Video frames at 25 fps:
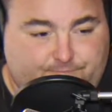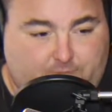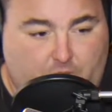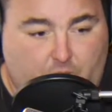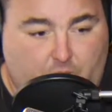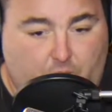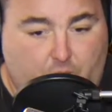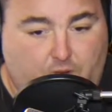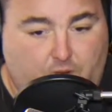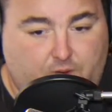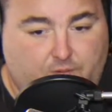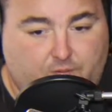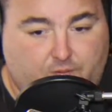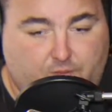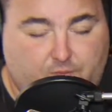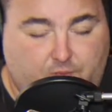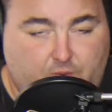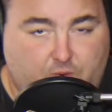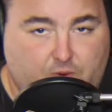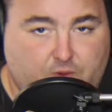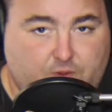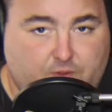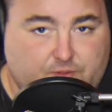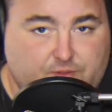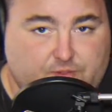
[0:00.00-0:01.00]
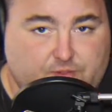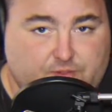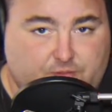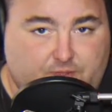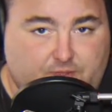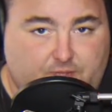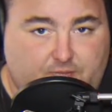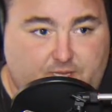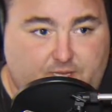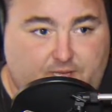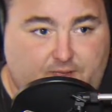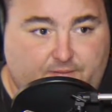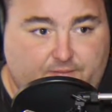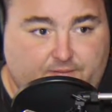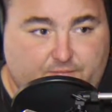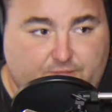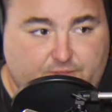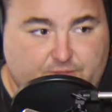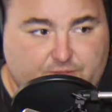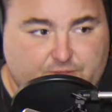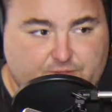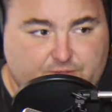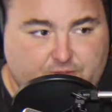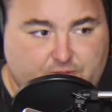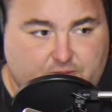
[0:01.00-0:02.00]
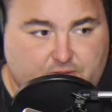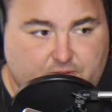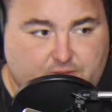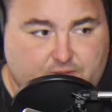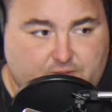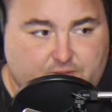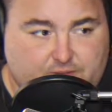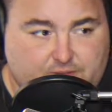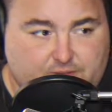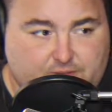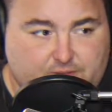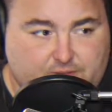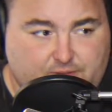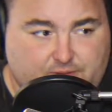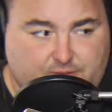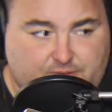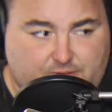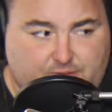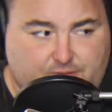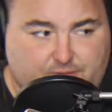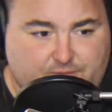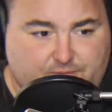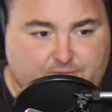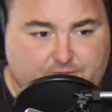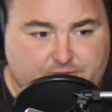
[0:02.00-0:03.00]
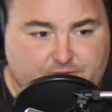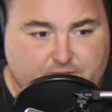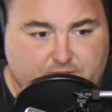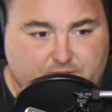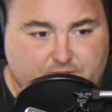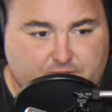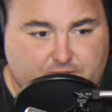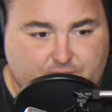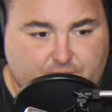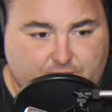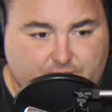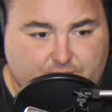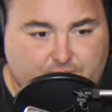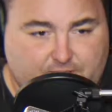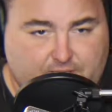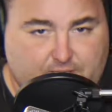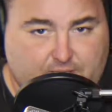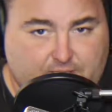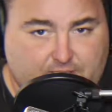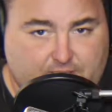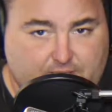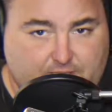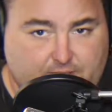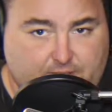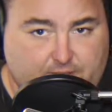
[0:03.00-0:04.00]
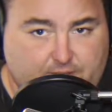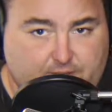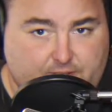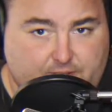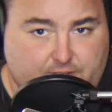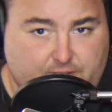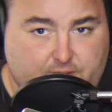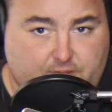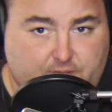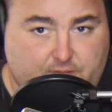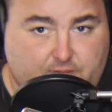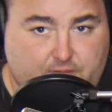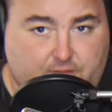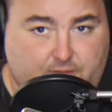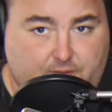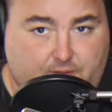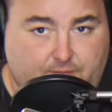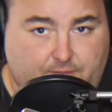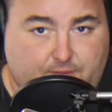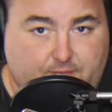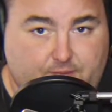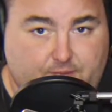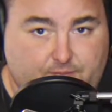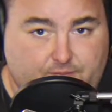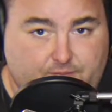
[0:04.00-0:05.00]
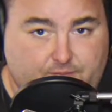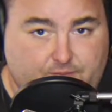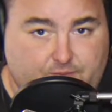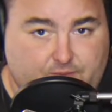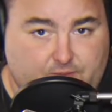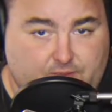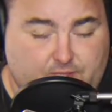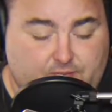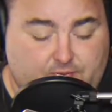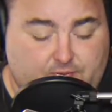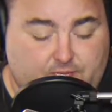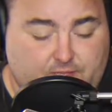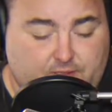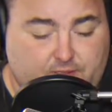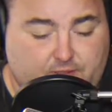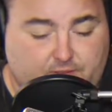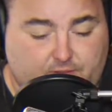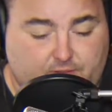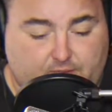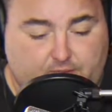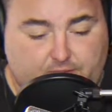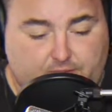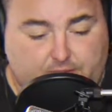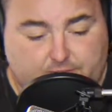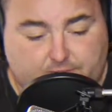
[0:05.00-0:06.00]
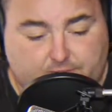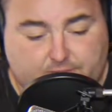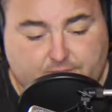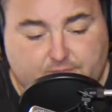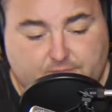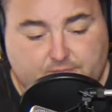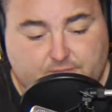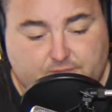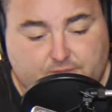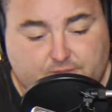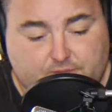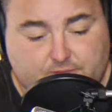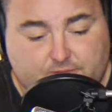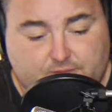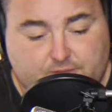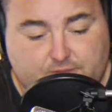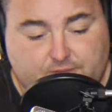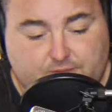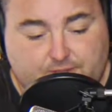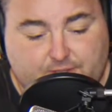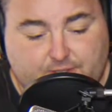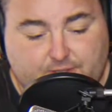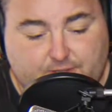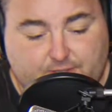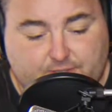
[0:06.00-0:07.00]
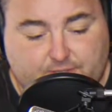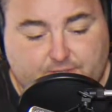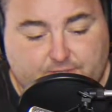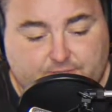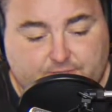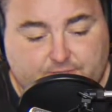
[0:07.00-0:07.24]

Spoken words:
what reporters are left, what journalists are left with any integrity? I'm throwing that out there right now. Just let me know.